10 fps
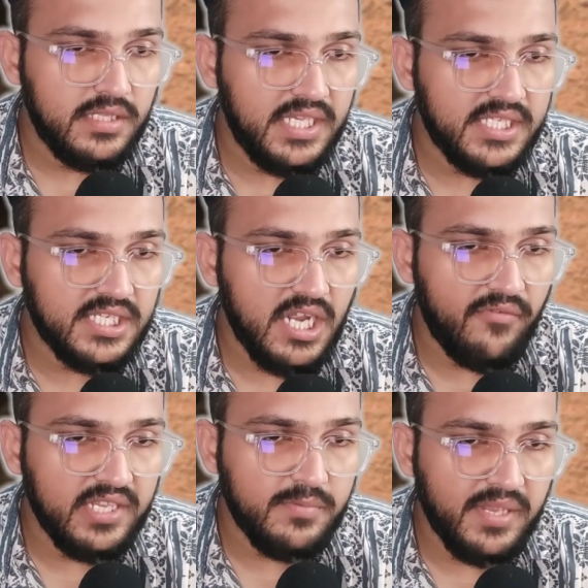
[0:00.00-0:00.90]
These
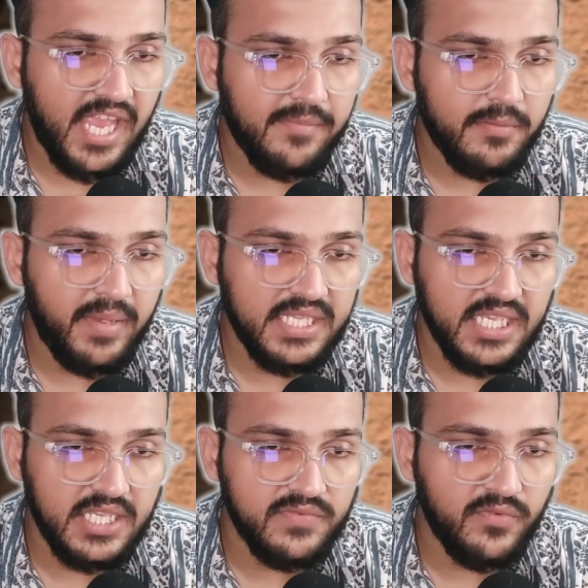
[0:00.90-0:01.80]
discoveries became the
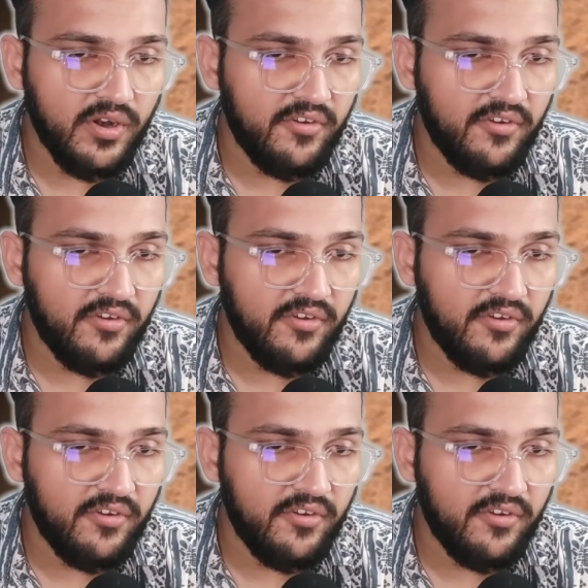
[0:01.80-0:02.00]
basis for a